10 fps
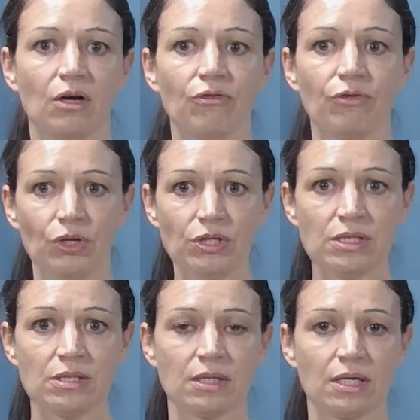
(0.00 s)

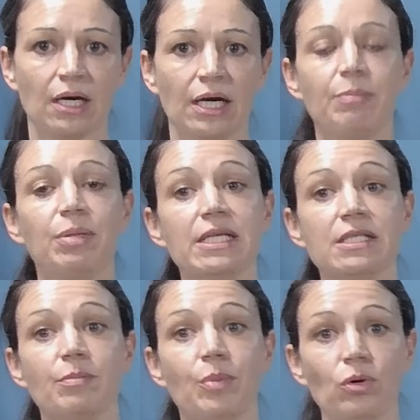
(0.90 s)
First, it plays
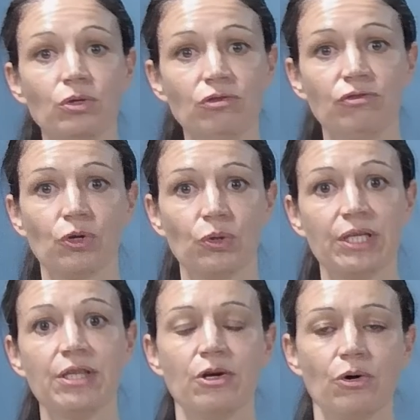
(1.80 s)
an important role
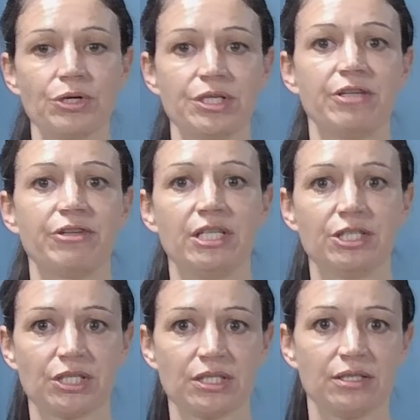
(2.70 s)
in the ordinary
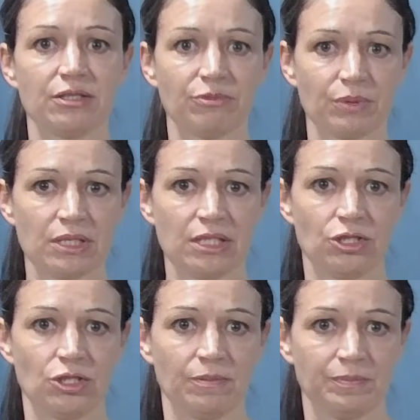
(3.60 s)
legislative procedure,